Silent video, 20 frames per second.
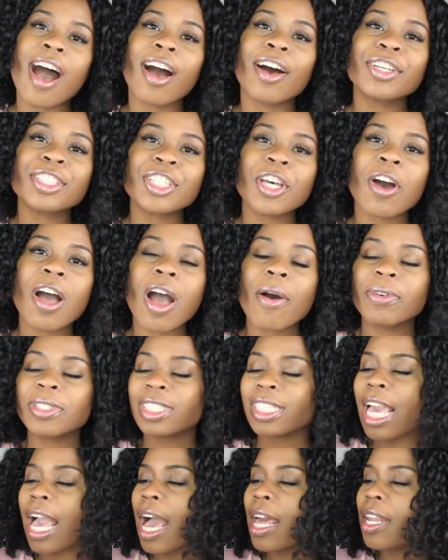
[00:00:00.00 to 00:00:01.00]
Also, I was
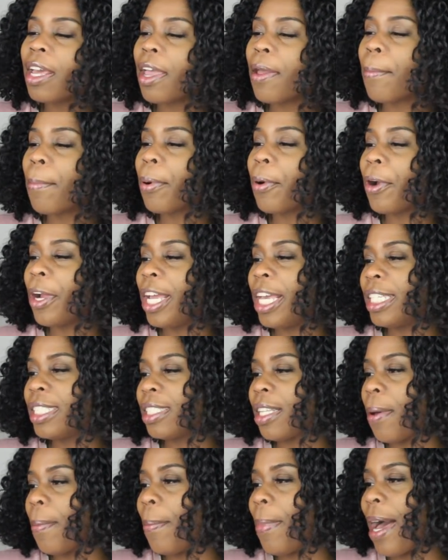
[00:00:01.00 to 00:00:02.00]
kind of
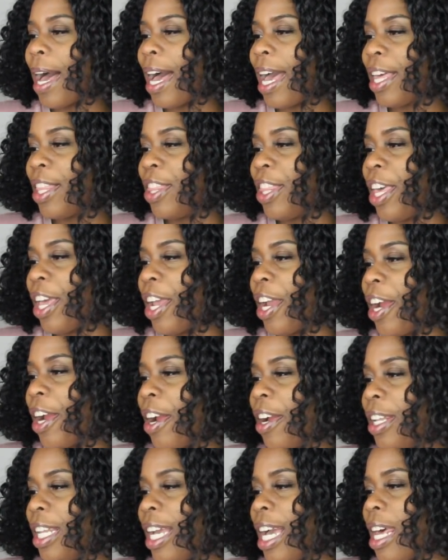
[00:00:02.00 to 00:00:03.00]
impressed by
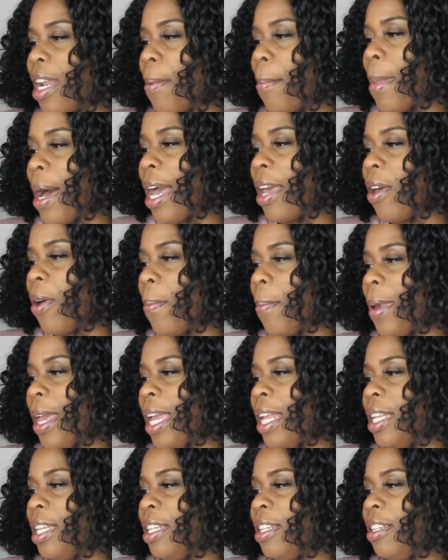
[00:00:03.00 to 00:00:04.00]
they got a
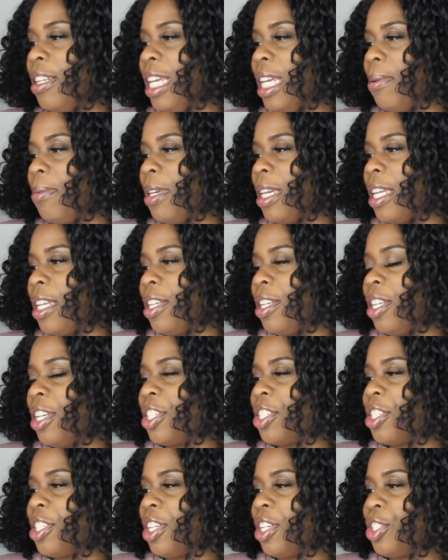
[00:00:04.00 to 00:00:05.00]
Biomed deep
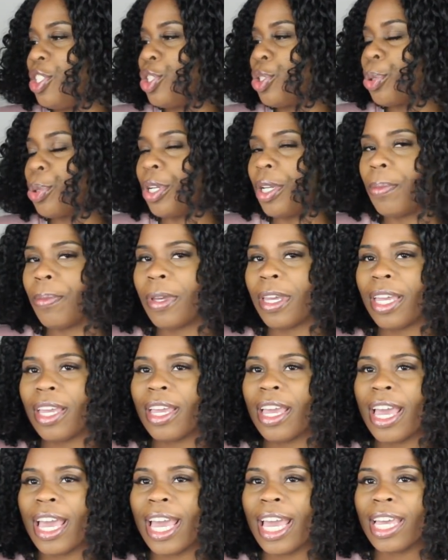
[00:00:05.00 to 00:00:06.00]
conditioning treatment.